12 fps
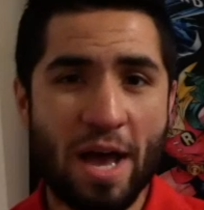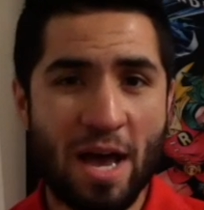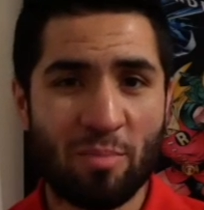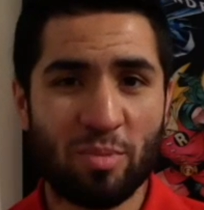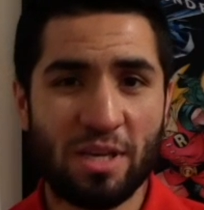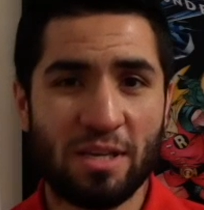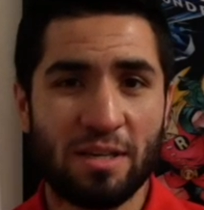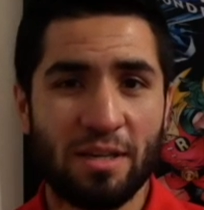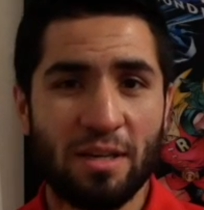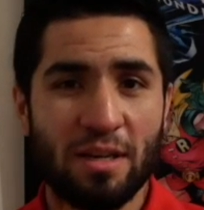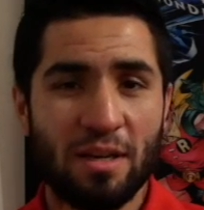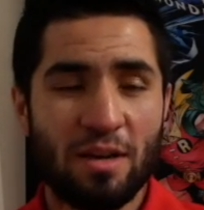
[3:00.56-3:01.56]
happy.
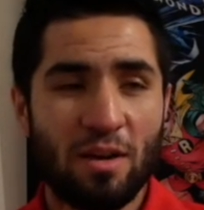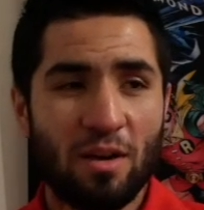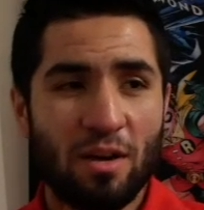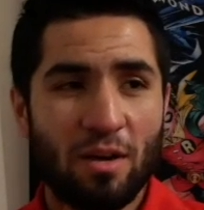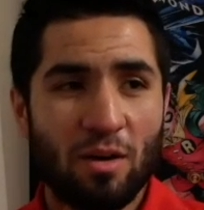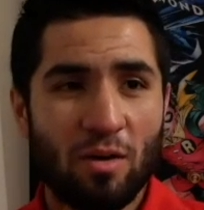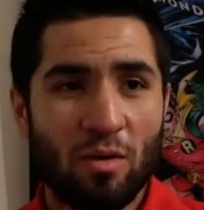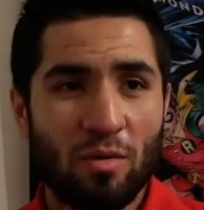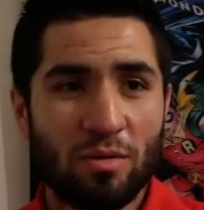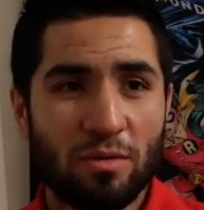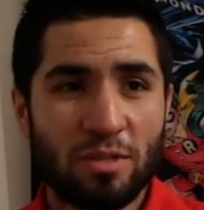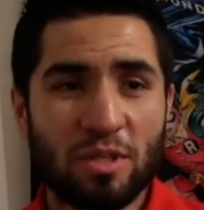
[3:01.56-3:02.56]

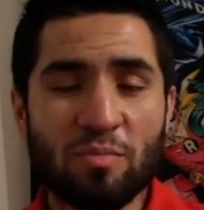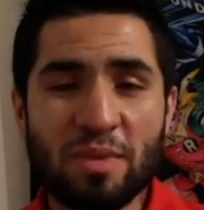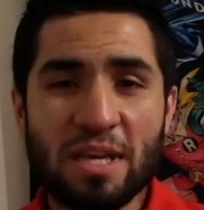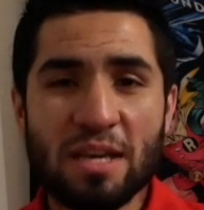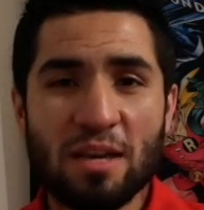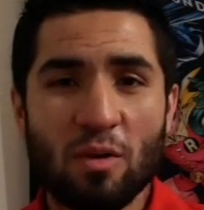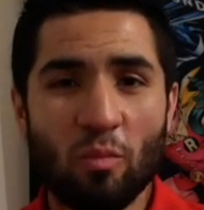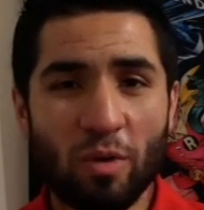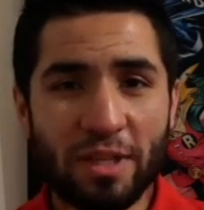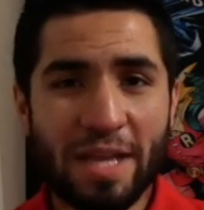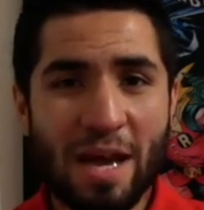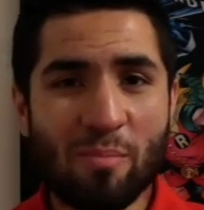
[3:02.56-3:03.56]
To me,
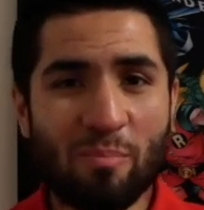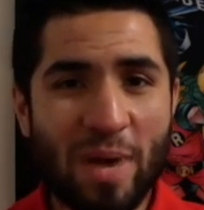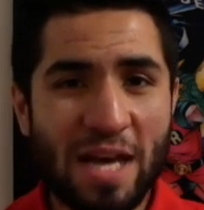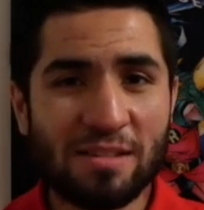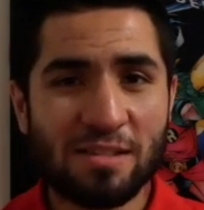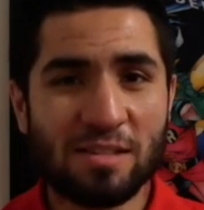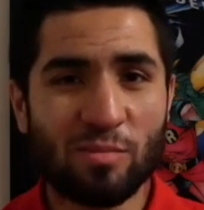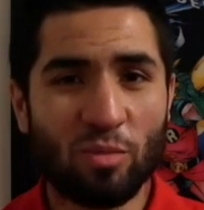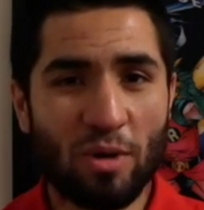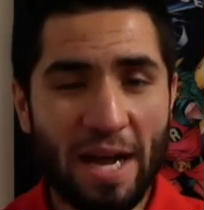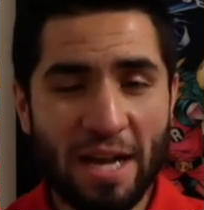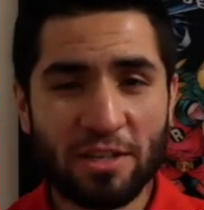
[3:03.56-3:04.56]
what that bat
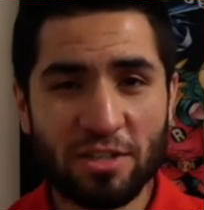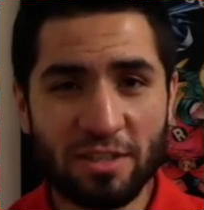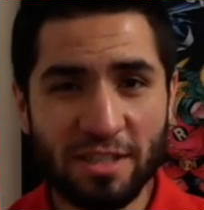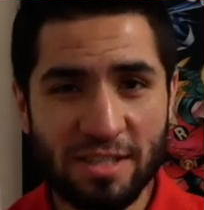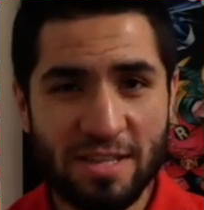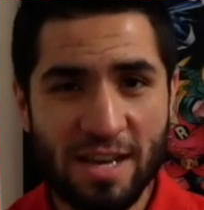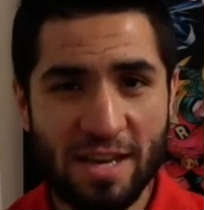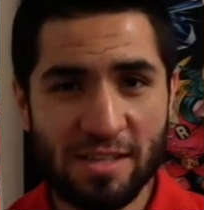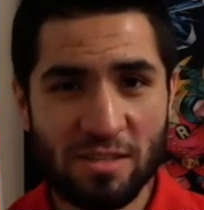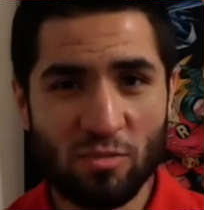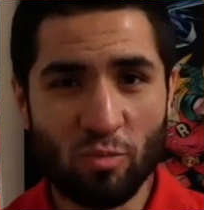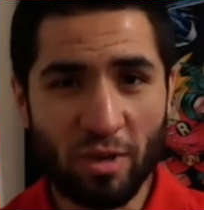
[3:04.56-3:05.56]
symbol actually
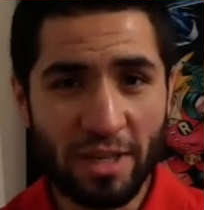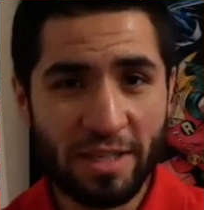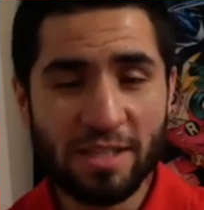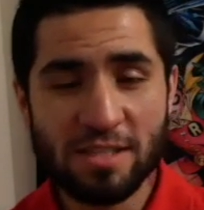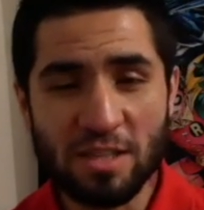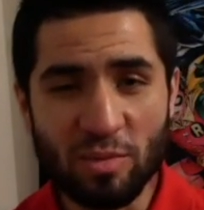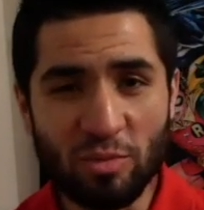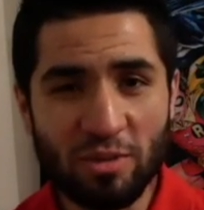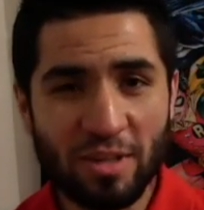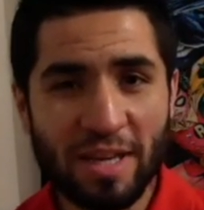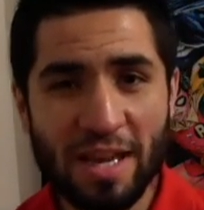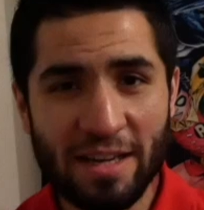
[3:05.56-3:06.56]
says, what it is
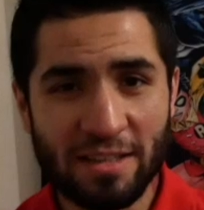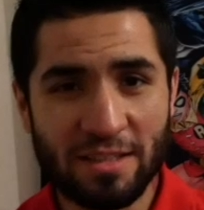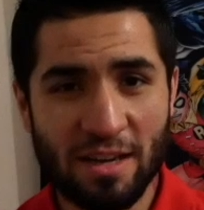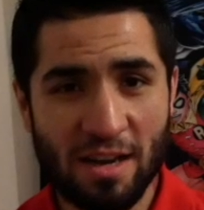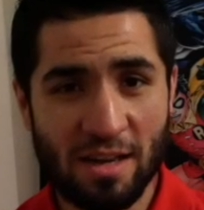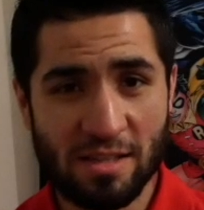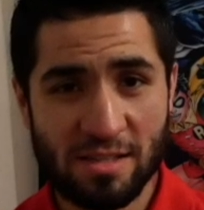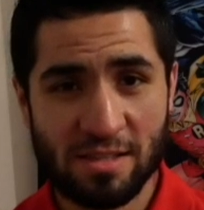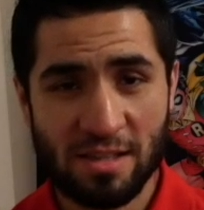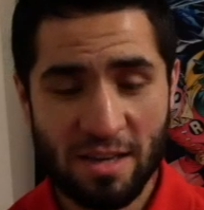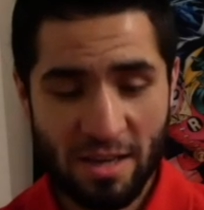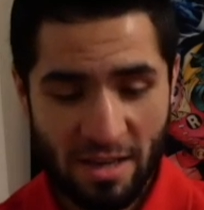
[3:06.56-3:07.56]
communicating to
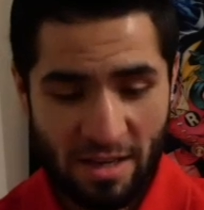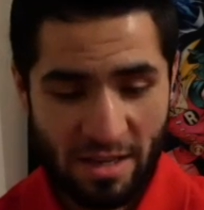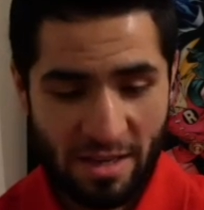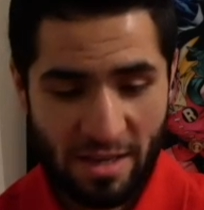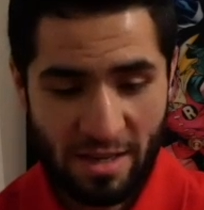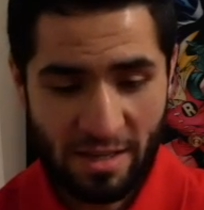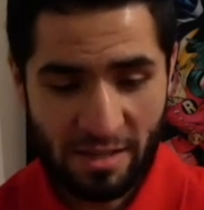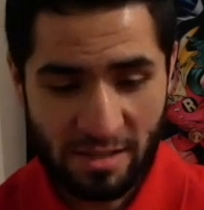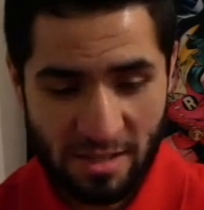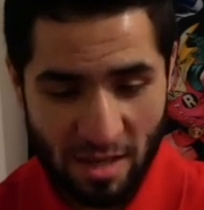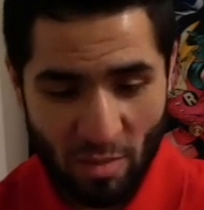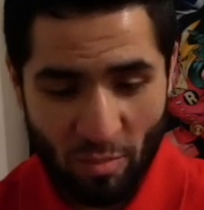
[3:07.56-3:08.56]
us,
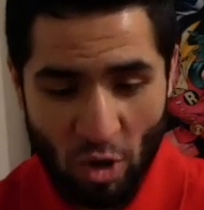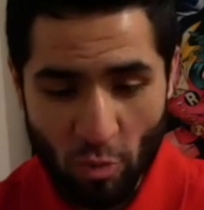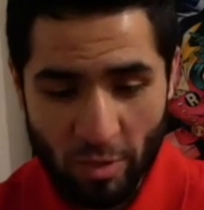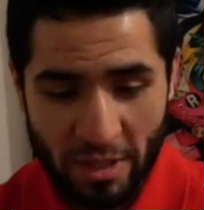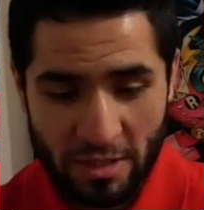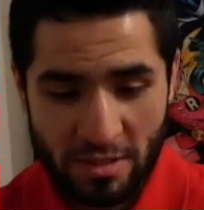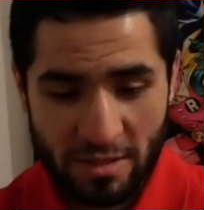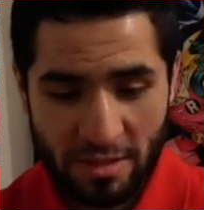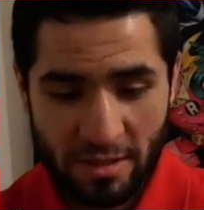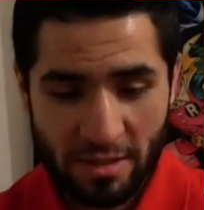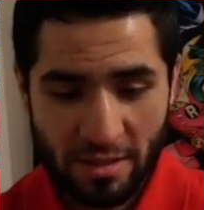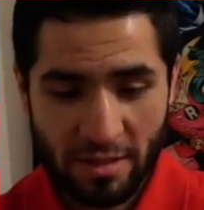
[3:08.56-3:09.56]
is a moment
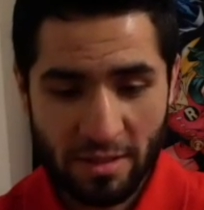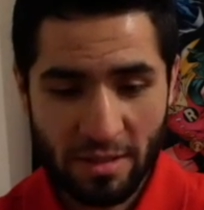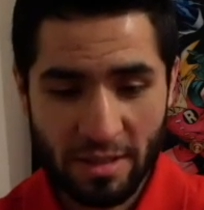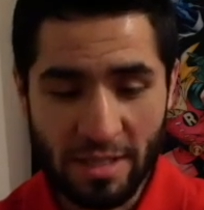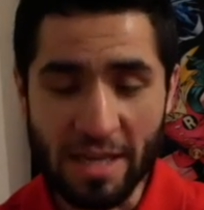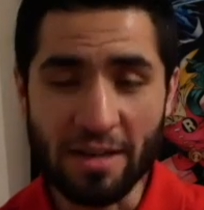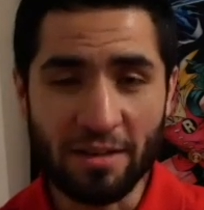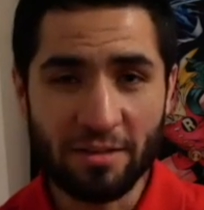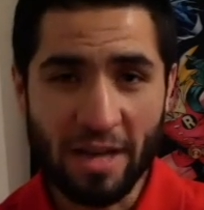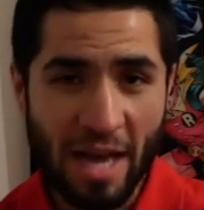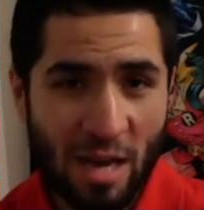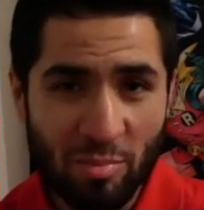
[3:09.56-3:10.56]
that
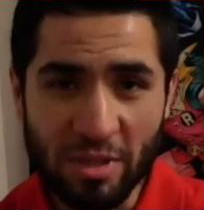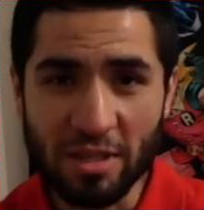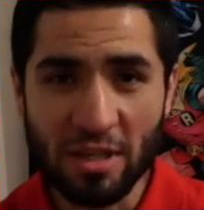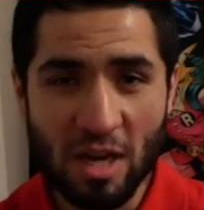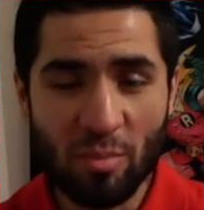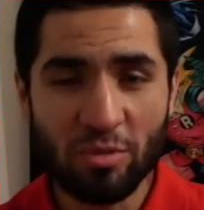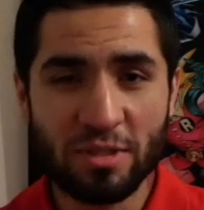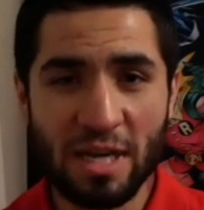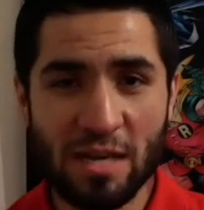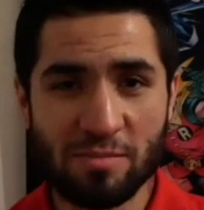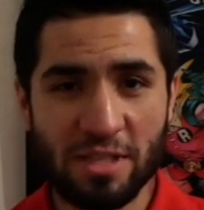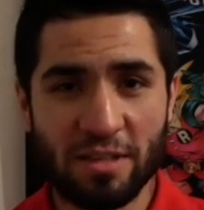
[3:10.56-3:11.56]
happened a couple
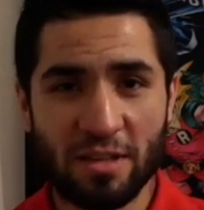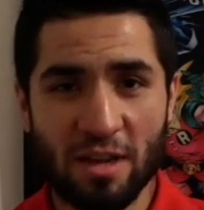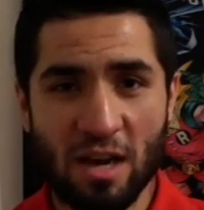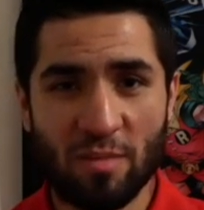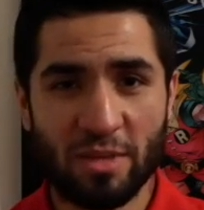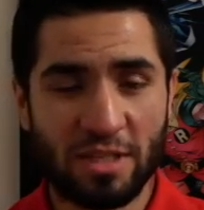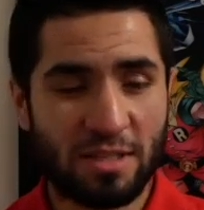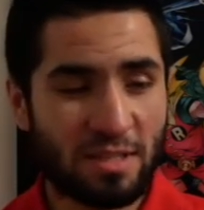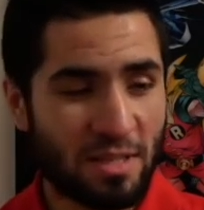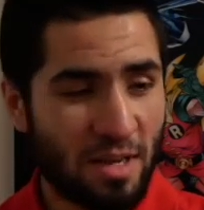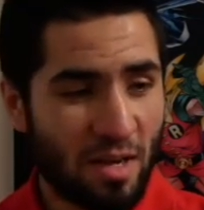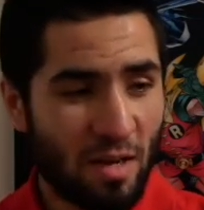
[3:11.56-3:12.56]
times in the
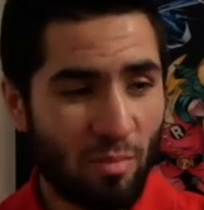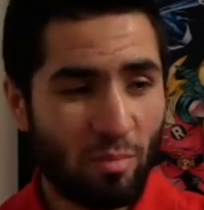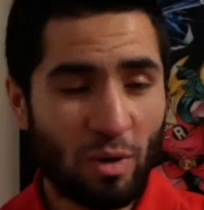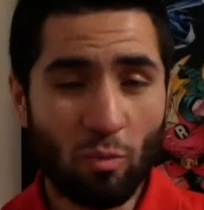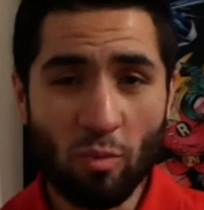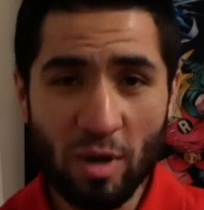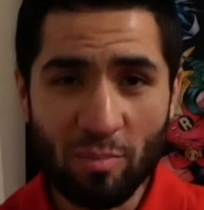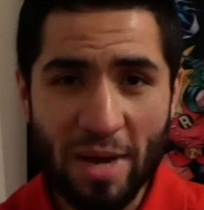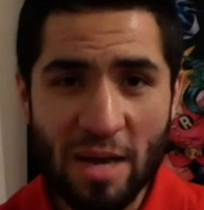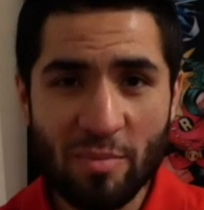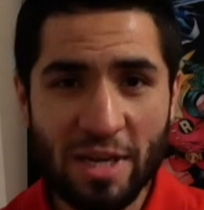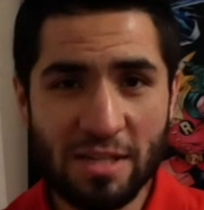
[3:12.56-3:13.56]
comics. But what
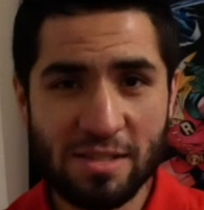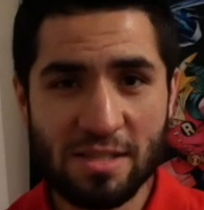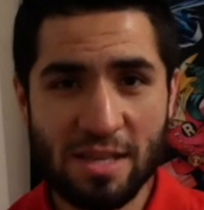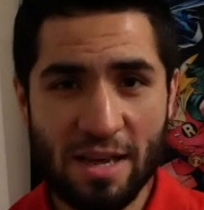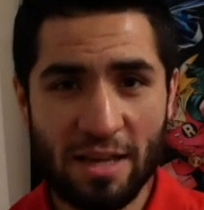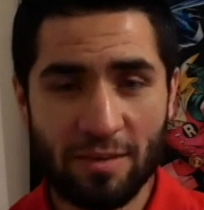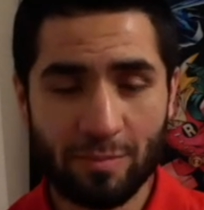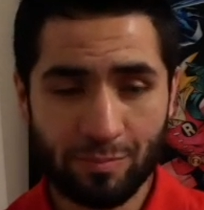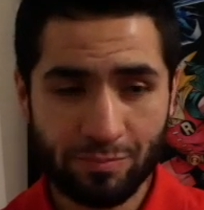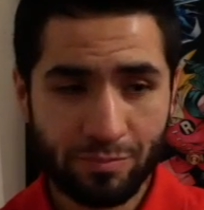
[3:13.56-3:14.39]
Batman said